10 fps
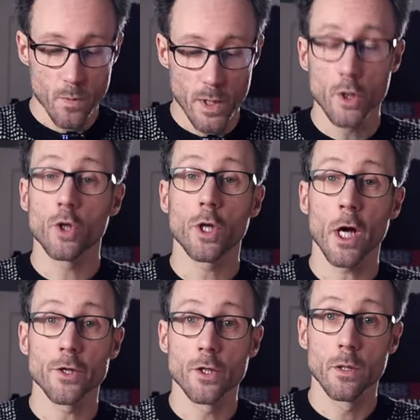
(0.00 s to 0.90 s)
When you
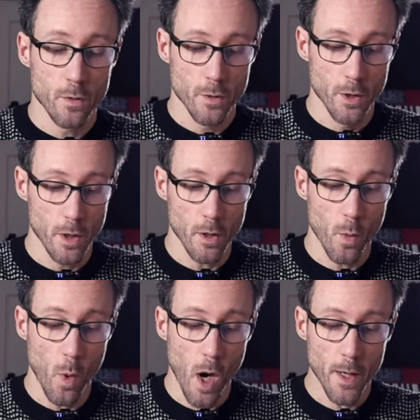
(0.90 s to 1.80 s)
cut the
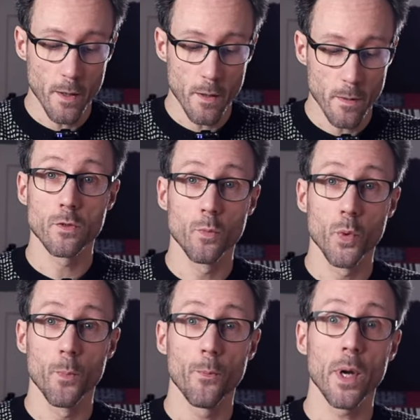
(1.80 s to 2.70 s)
wire to
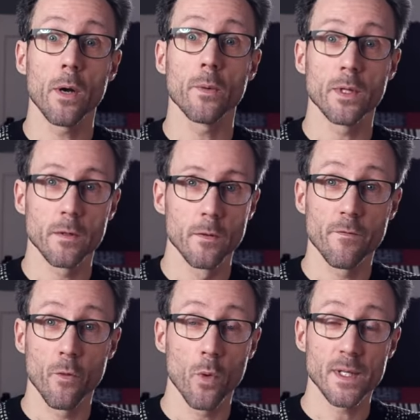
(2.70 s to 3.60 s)
prepare it
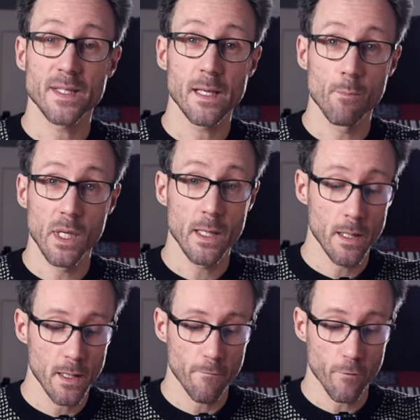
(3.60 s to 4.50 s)
for assembly
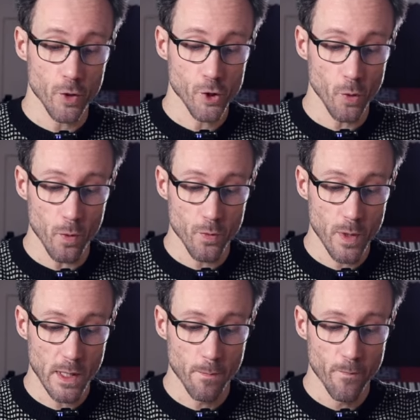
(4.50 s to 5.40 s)
and for
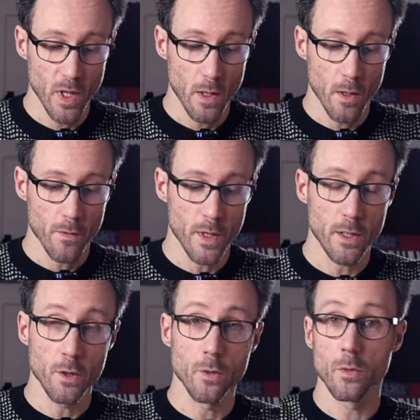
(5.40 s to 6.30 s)
soldering, then
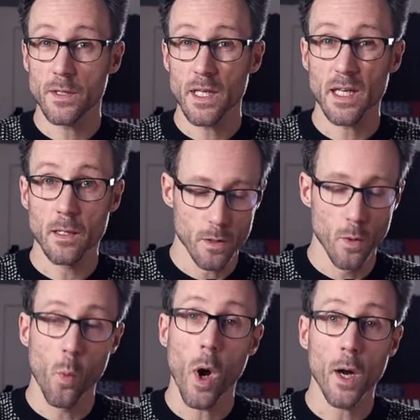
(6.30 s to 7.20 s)
you take the
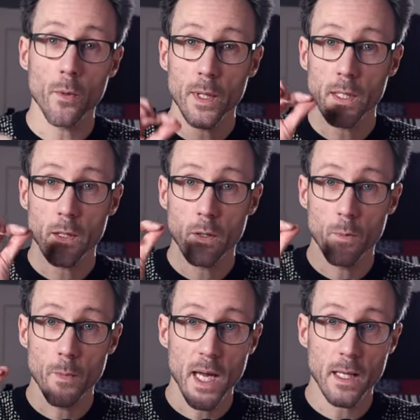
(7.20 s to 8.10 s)
wiring, you
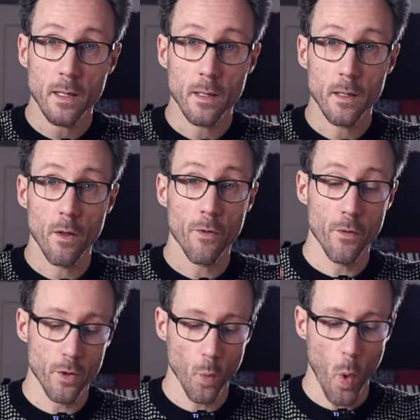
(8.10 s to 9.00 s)
make a
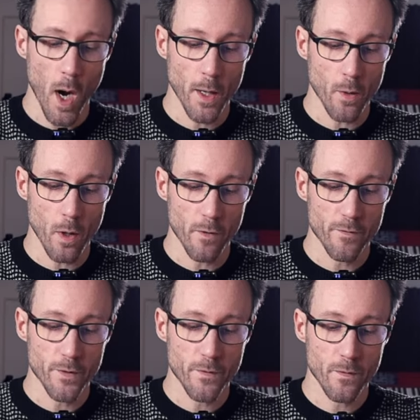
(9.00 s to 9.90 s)
third wire of
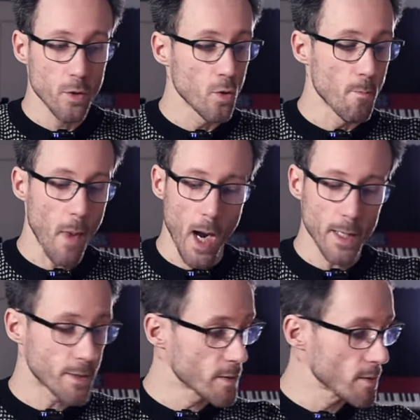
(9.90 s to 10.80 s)
it. You
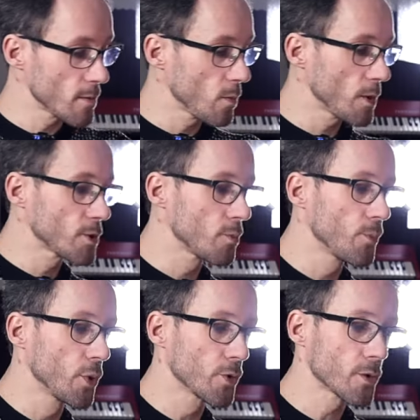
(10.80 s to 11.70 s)
might want to
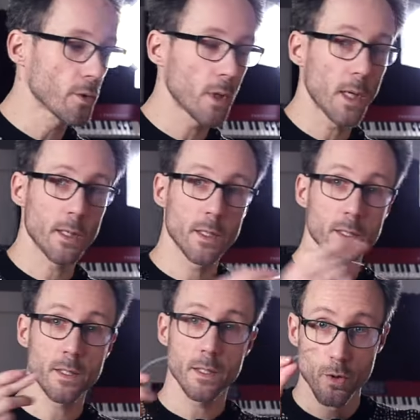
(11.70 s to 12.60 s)
put like
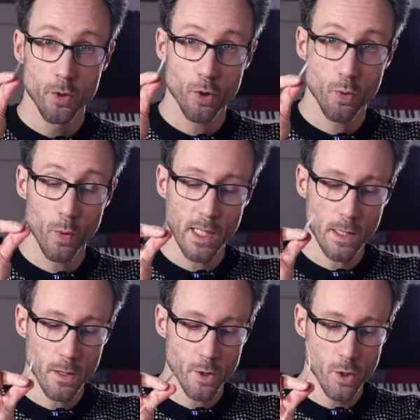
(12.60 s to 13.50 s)
this
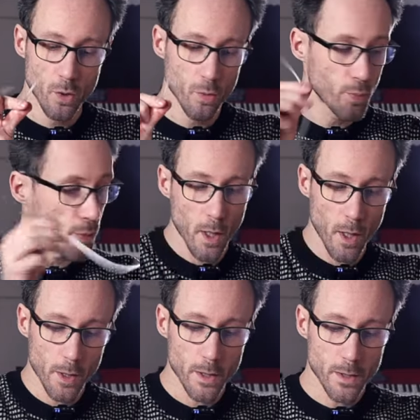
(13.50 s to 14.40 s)
shrink tube
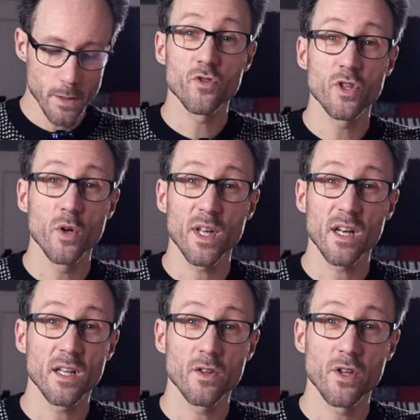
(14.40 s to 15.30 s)
on it so that
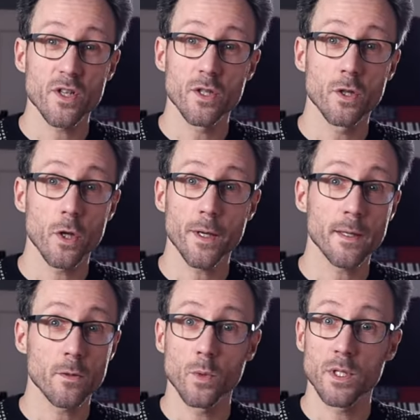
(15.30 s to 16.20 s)
it doesn't
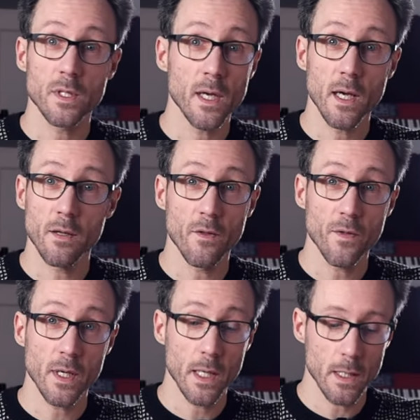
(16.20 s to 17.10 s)
connect with
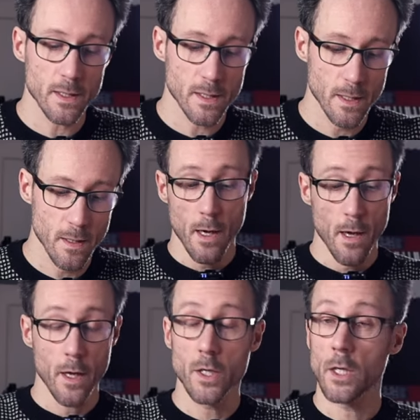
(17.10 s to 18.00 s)
anything else,
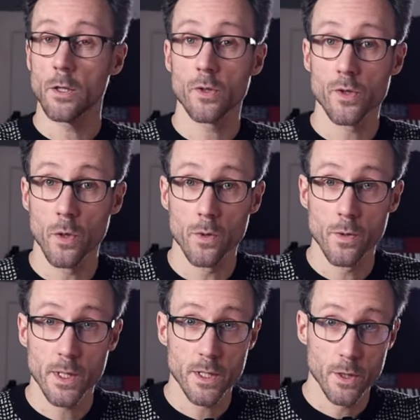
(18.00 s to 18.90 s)
and then you solder
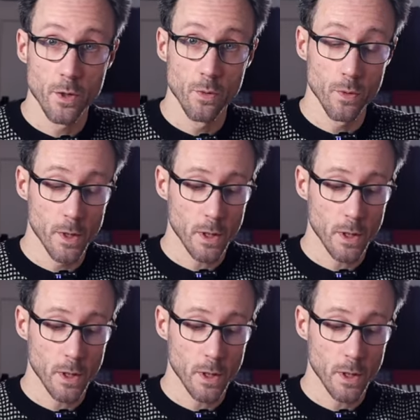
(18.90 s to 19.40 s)
it to the